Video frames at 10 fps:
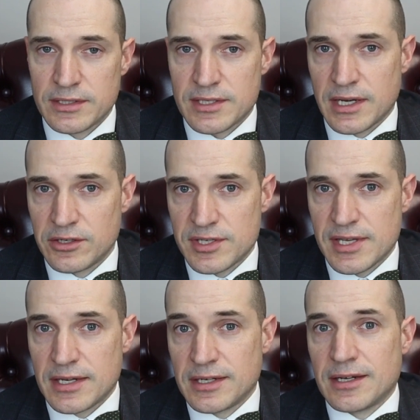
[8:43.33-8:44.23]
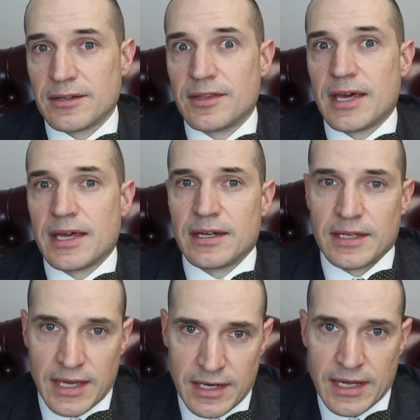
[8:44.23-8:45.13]
as I understand it, it'll then
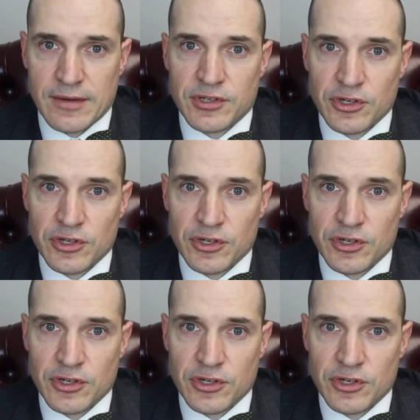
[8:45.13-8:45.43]
again have to